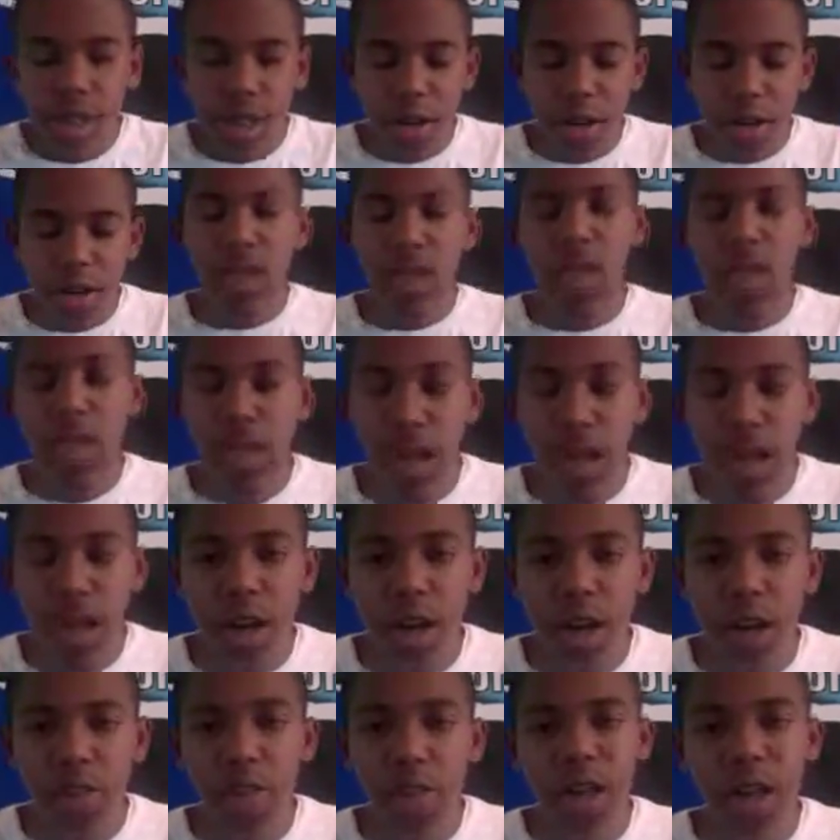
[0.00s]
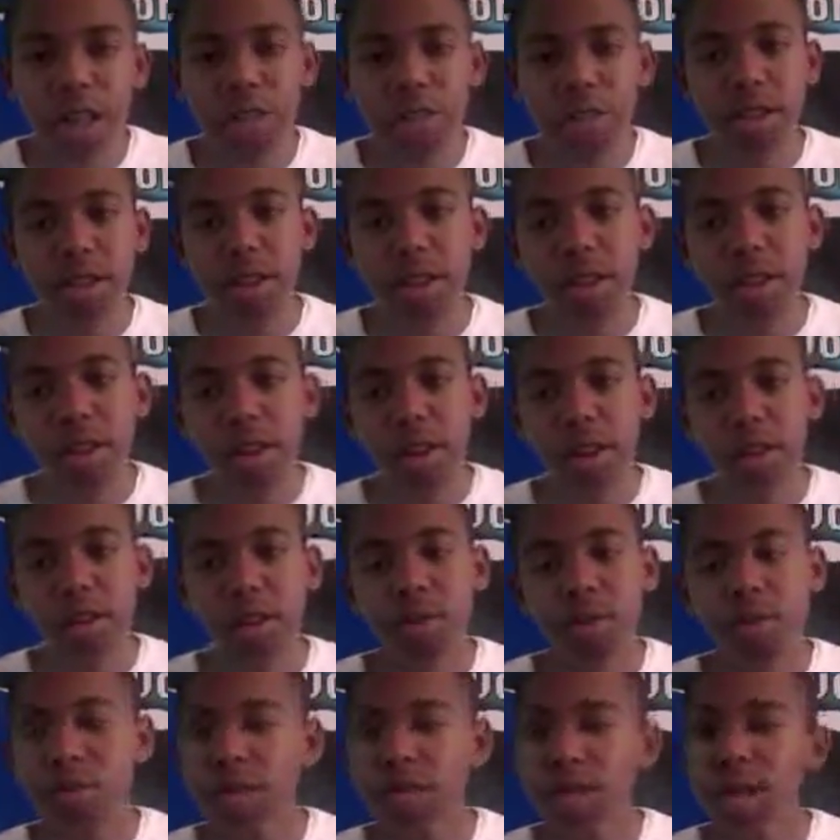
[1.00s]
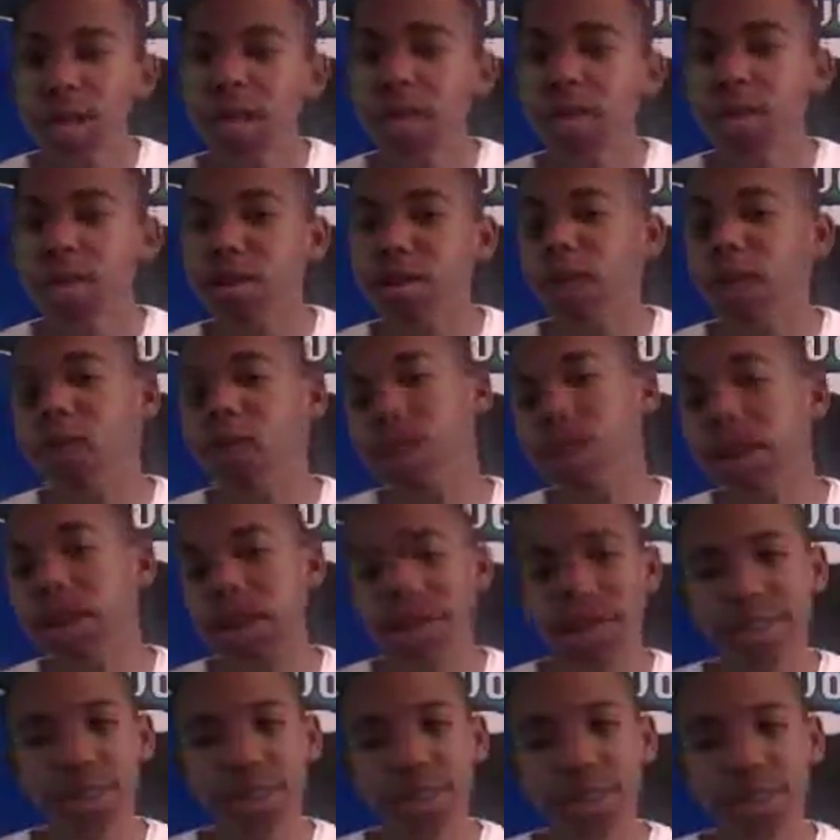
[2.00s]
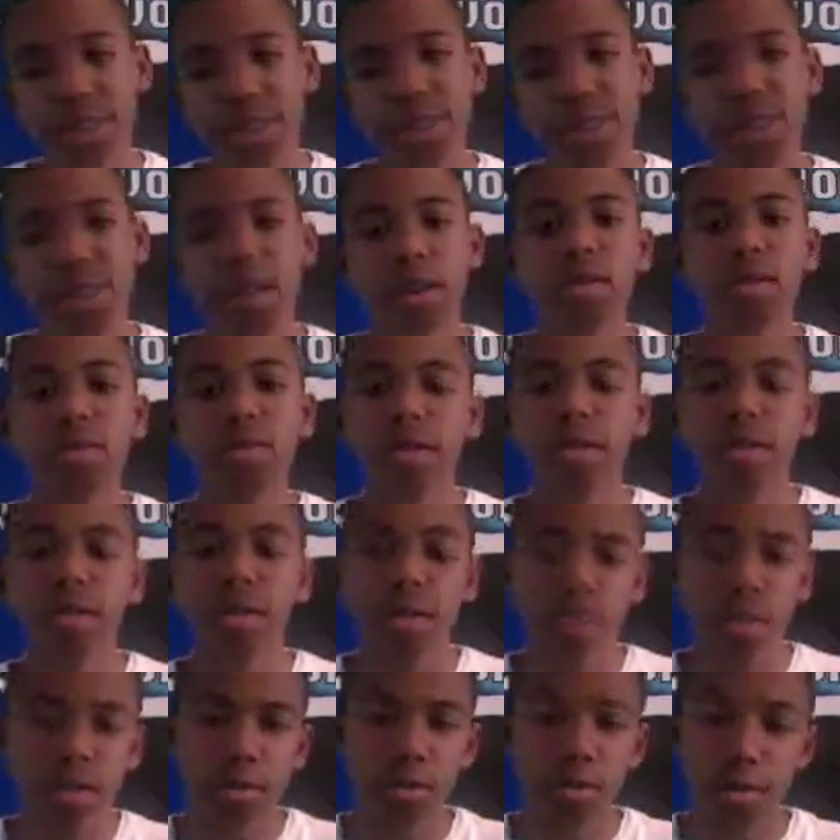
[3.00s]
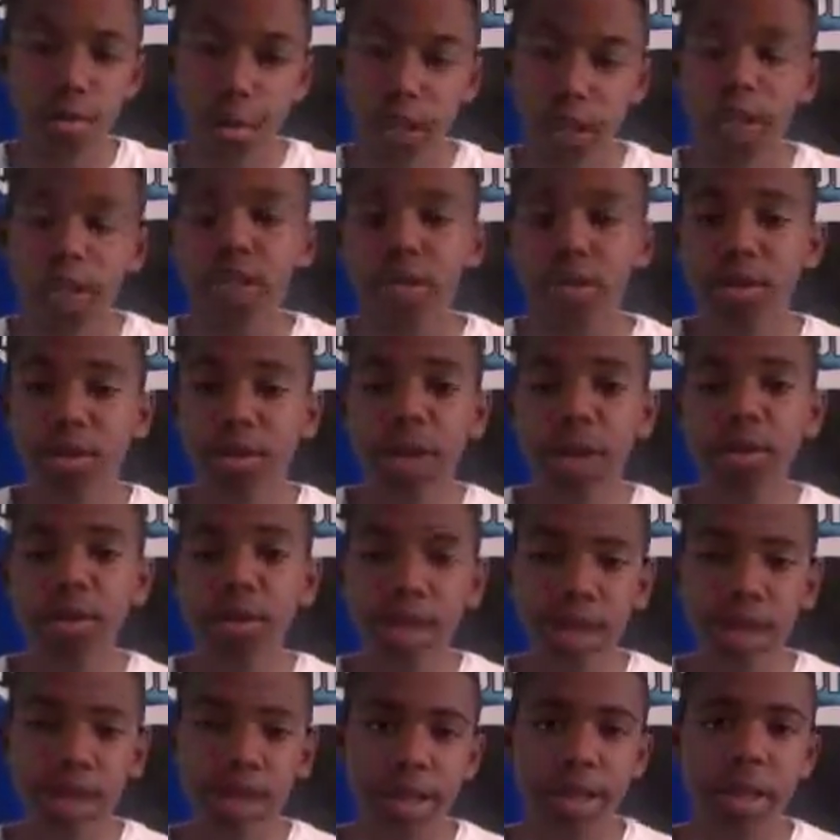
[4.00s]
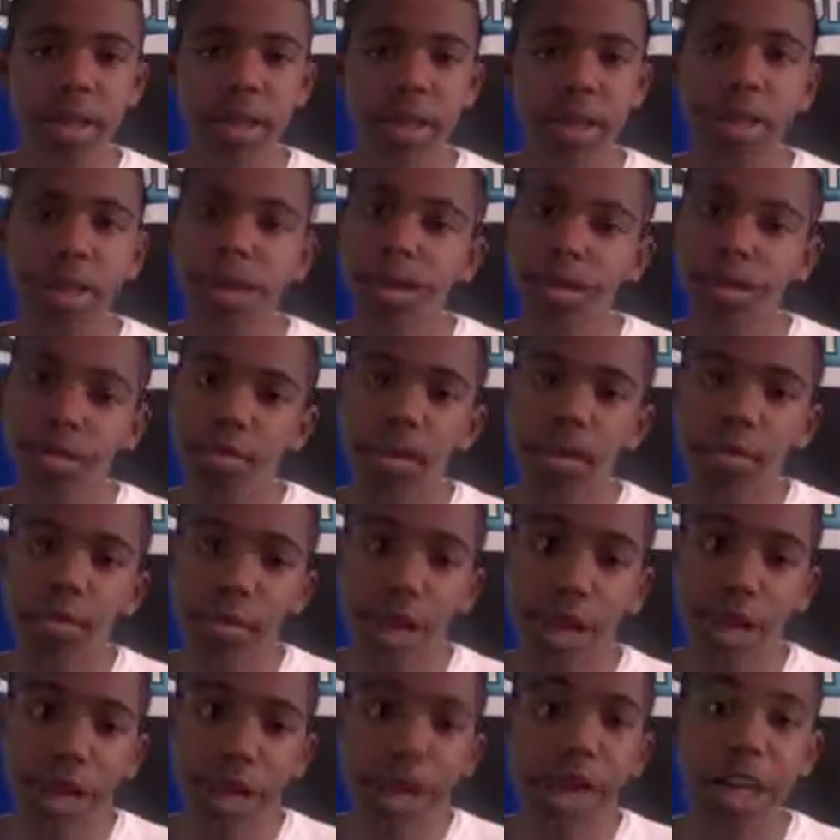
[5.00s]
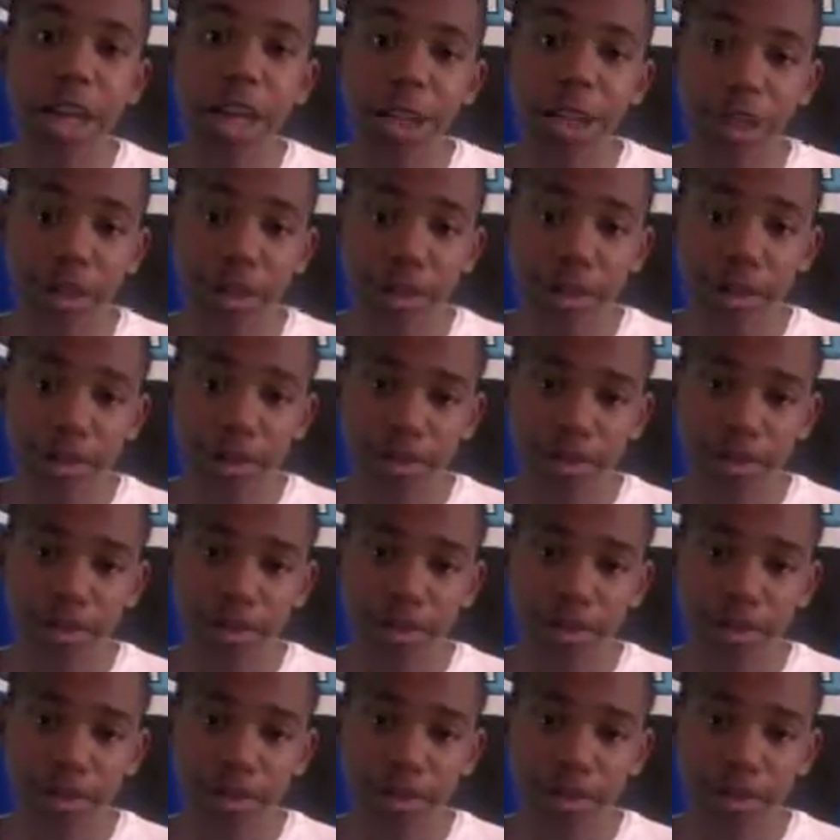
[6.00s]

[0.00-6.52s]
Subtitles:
change the color based on what's its surroundings and communication.